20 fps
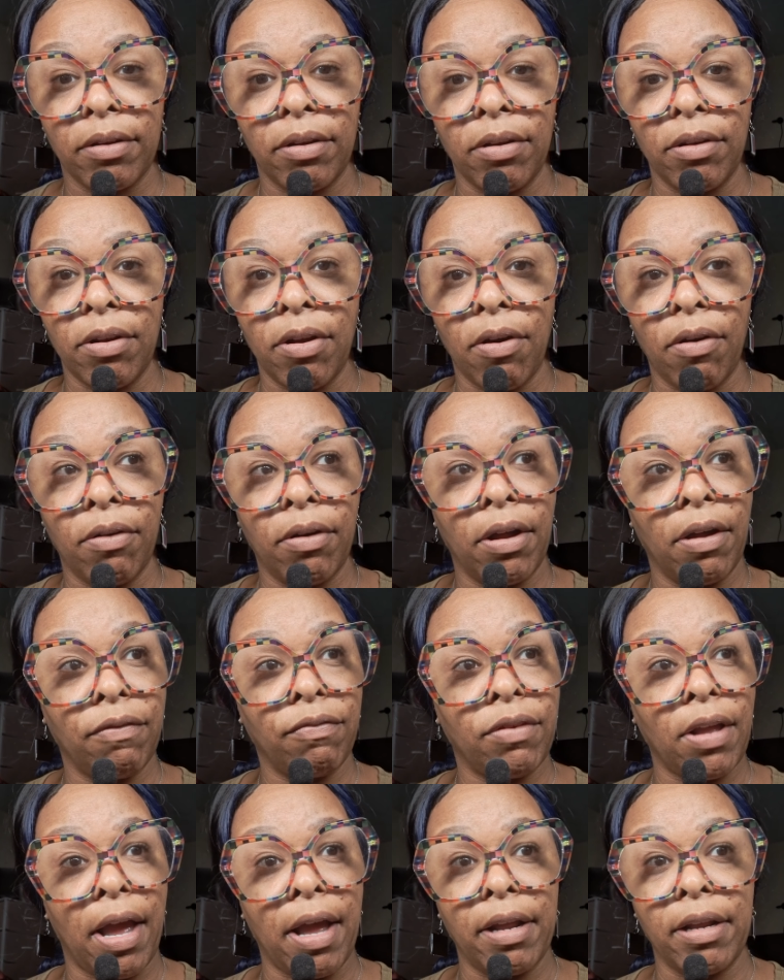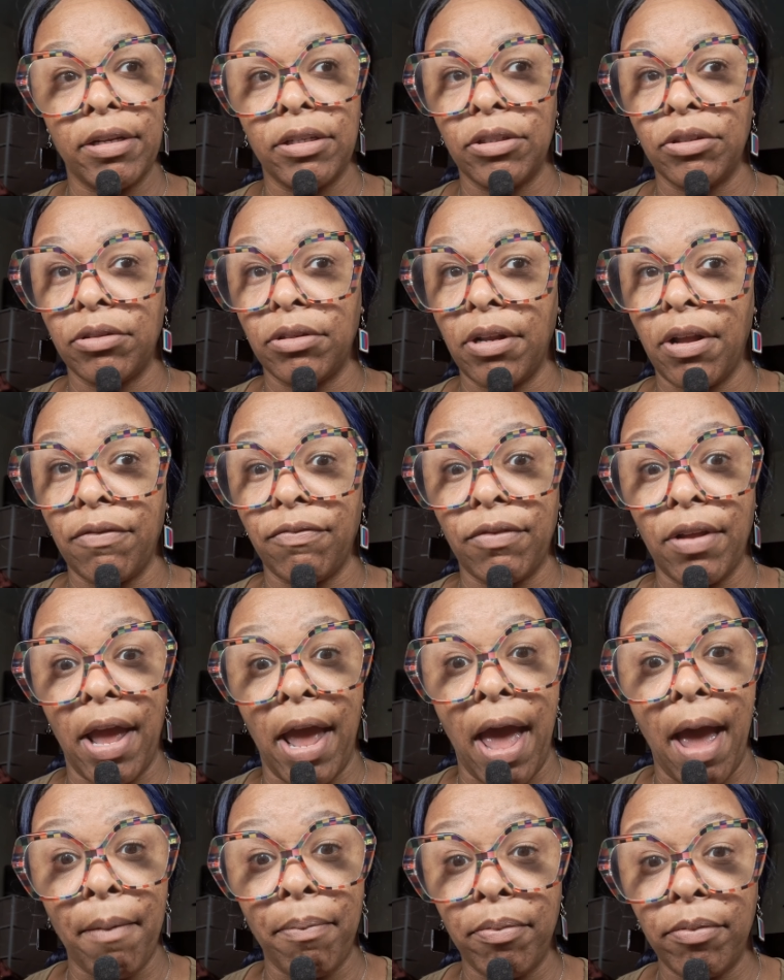You know, if the
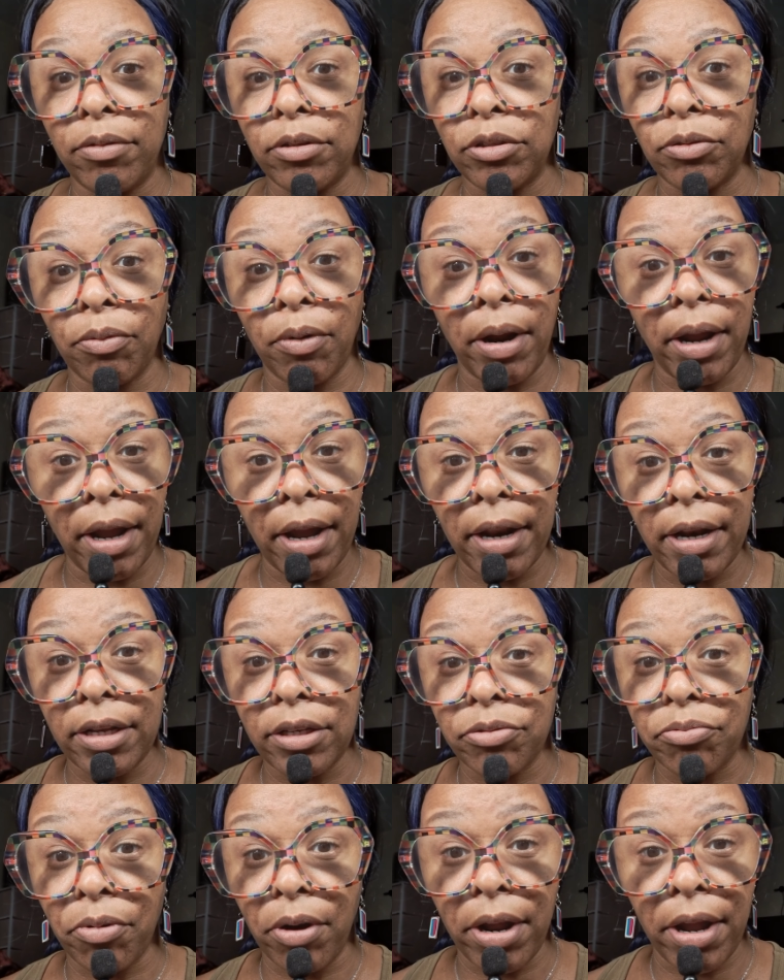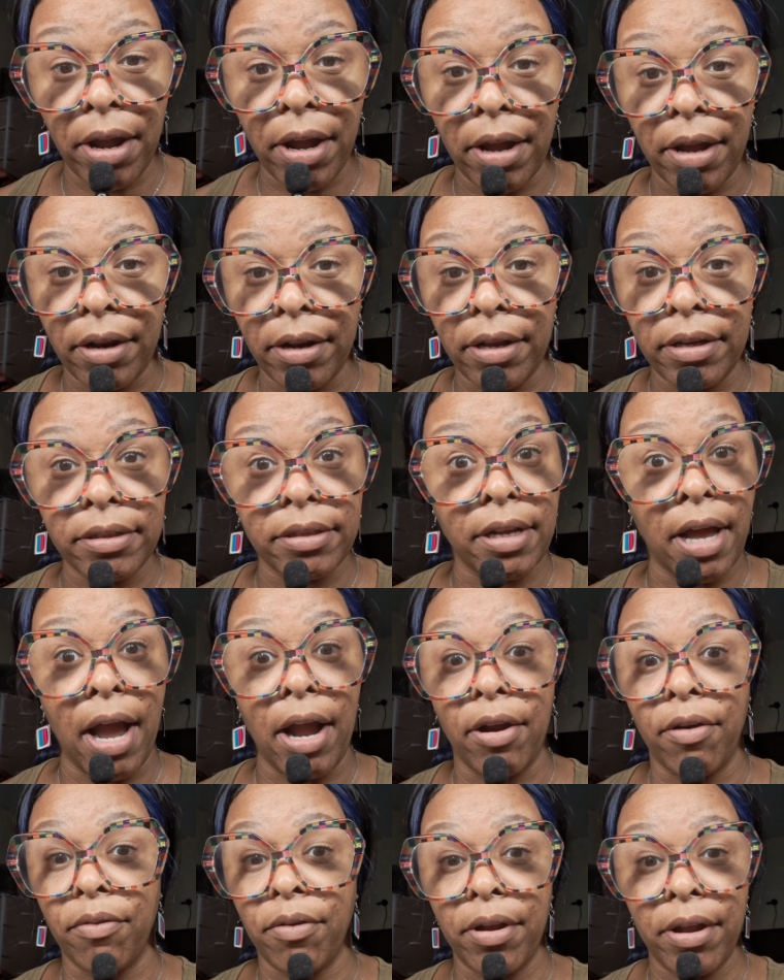apple is red, it's red. It's
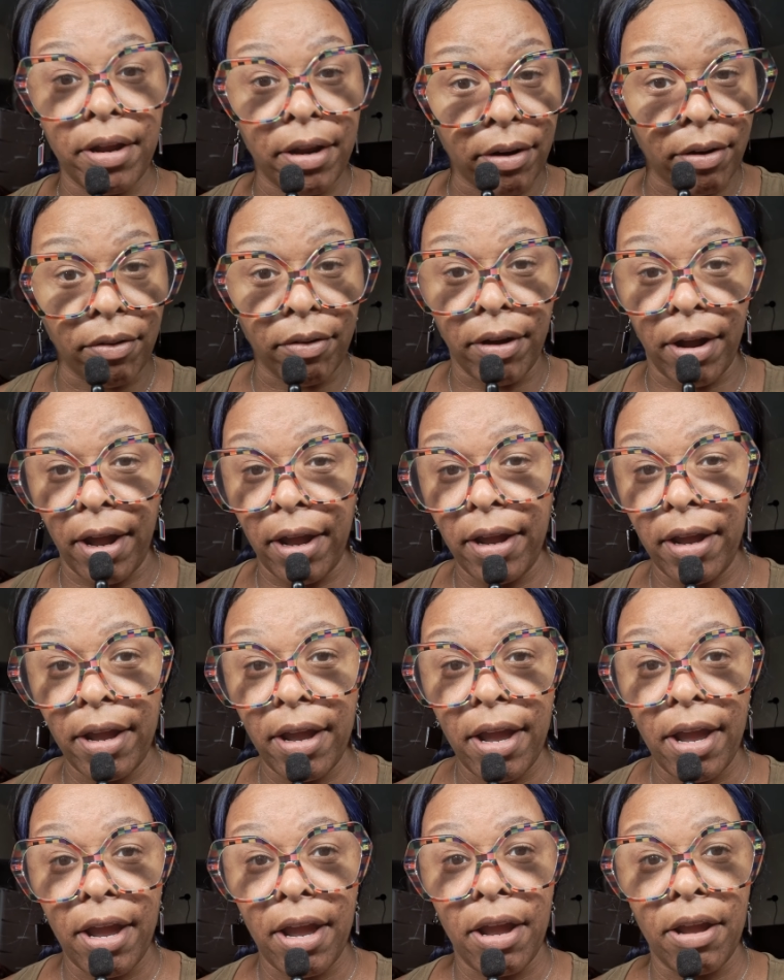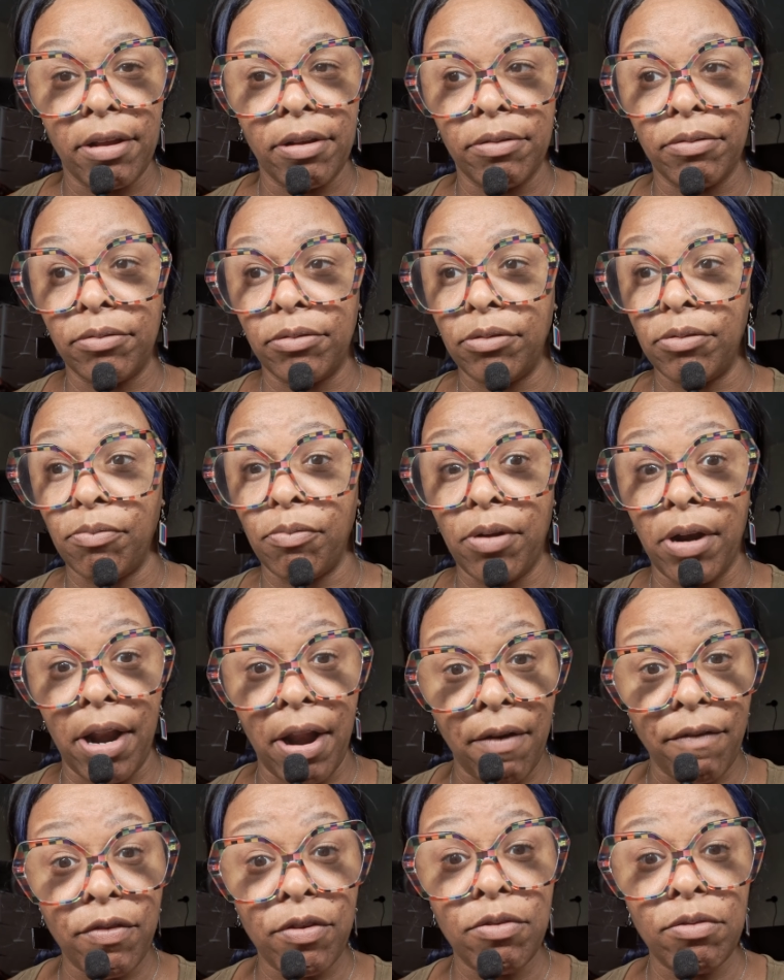not green, okay?
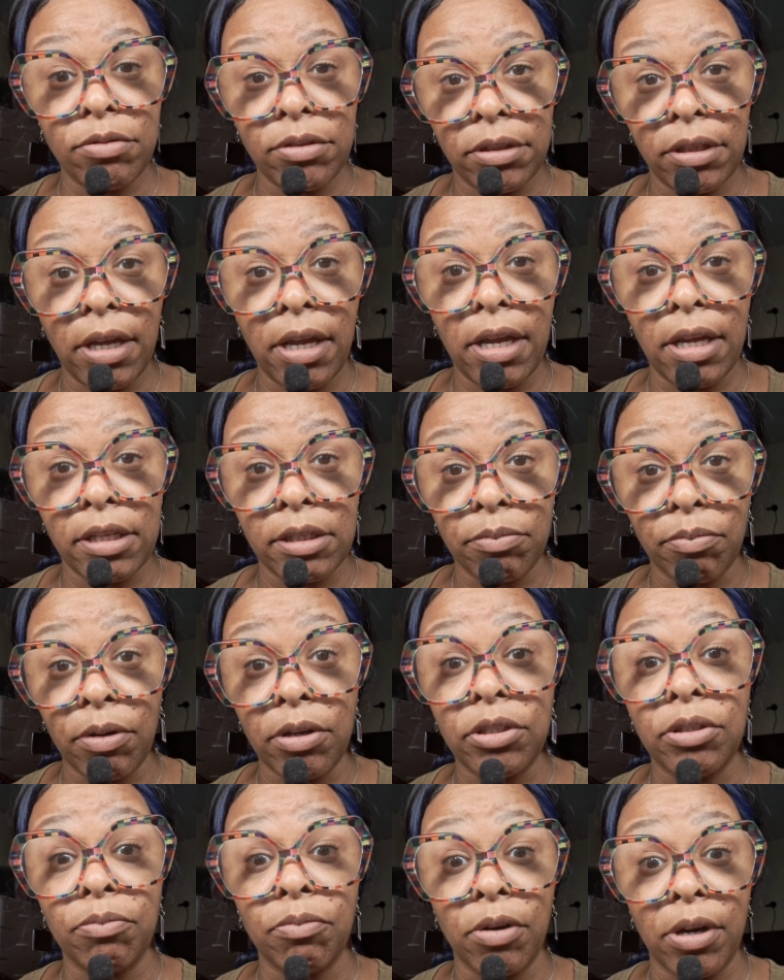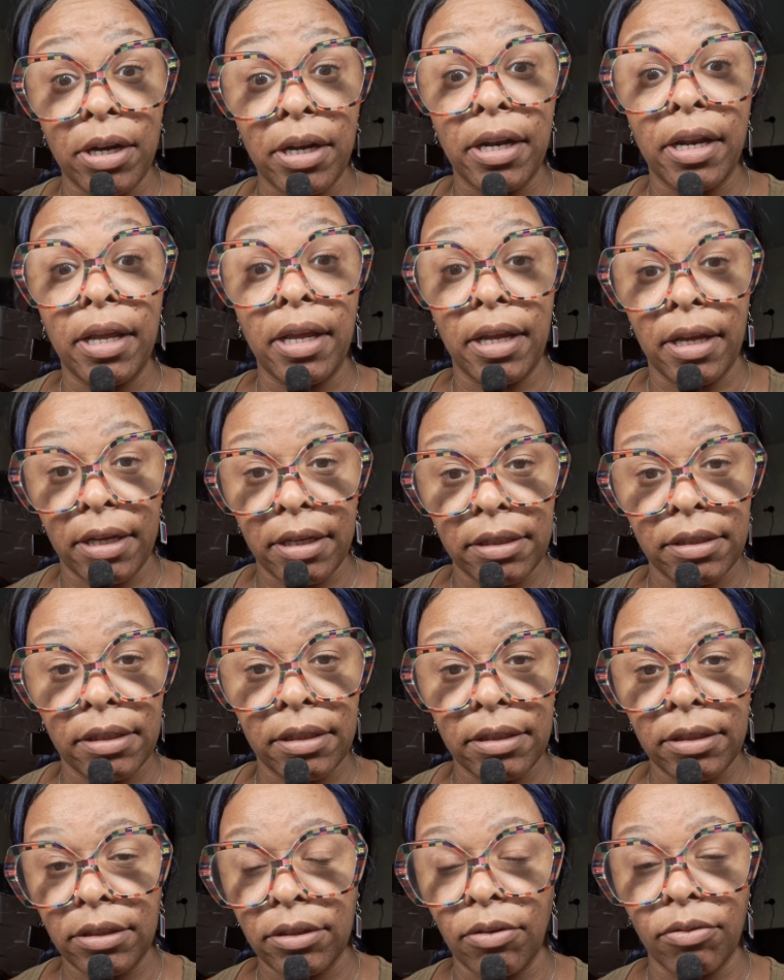Whatever you see is what it is.
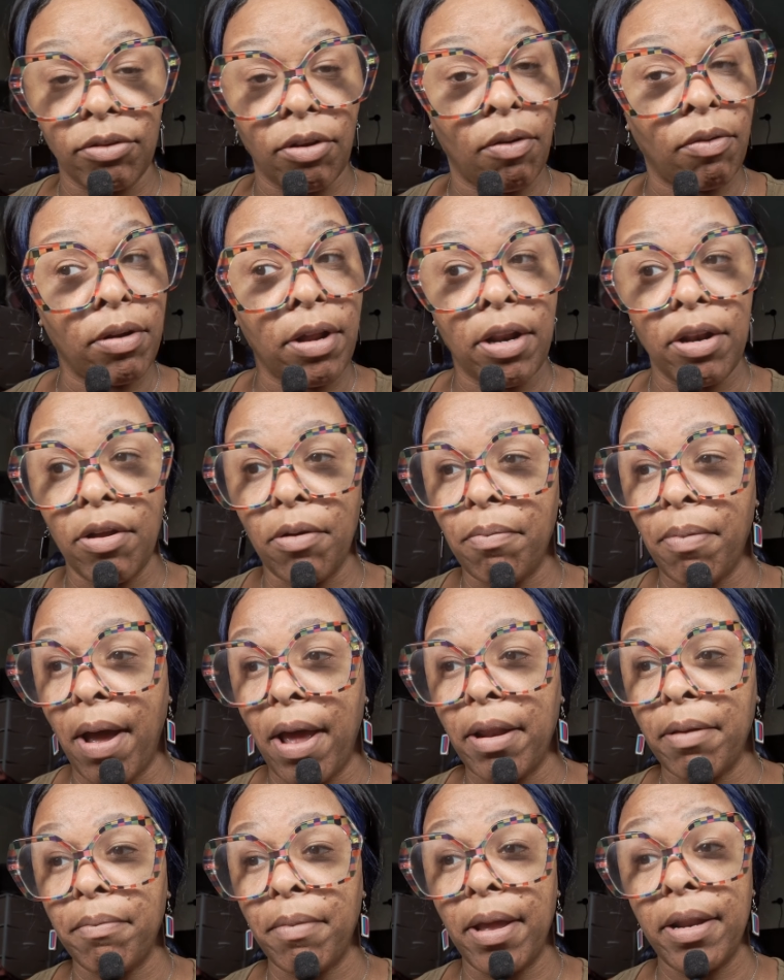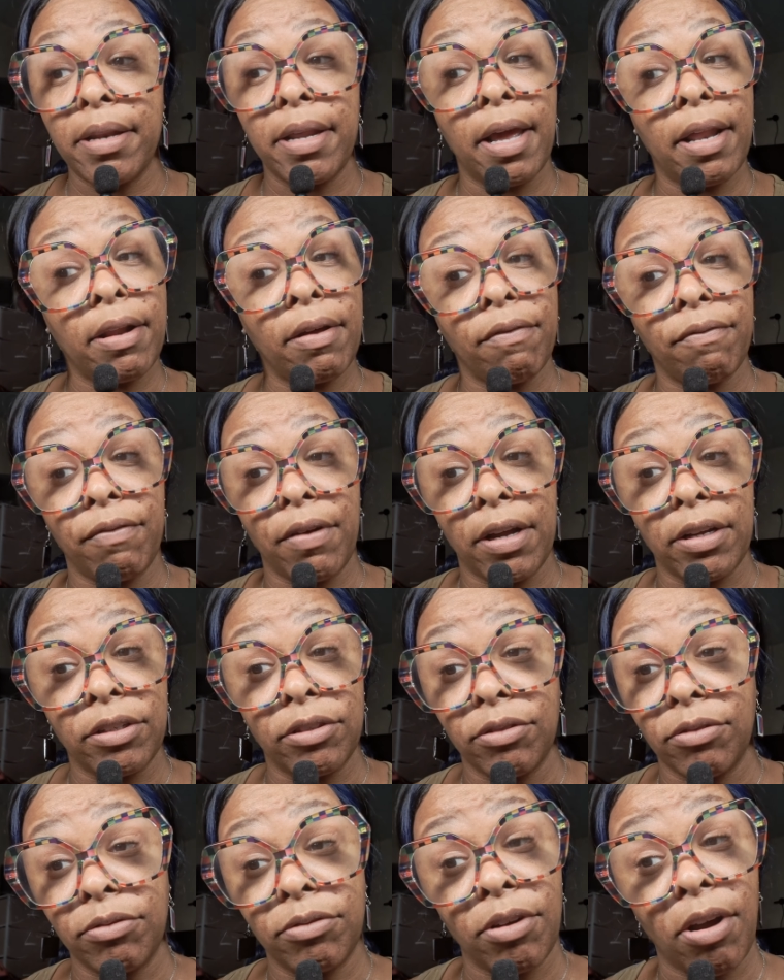So don't let nobody Mandela
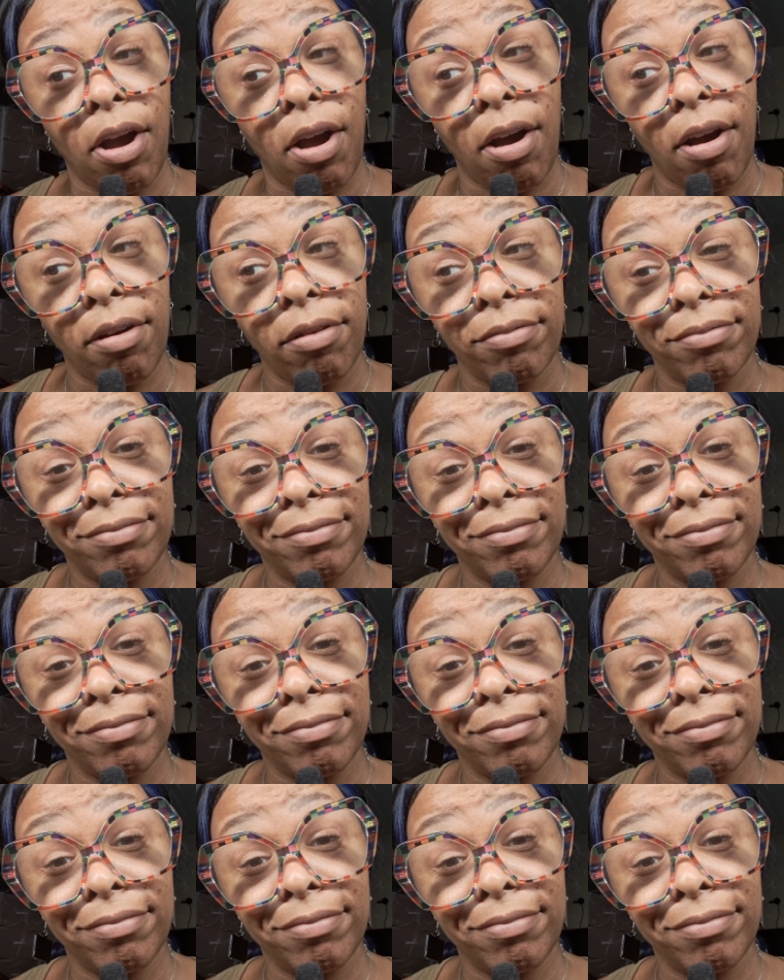affect you, y'all.